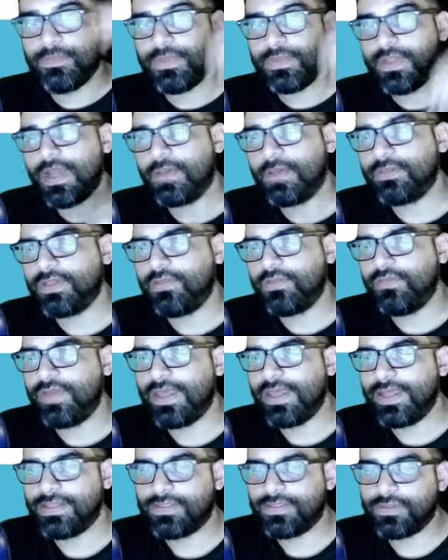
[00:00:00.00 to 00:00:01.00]
helped
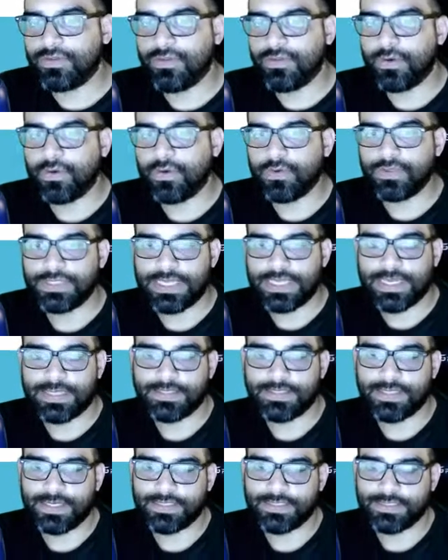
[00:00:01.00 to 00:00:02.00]
advance those
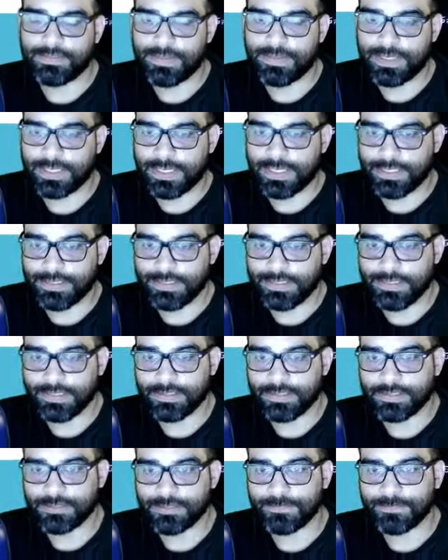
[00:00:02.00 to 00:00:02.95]
anti-Semitic ideas.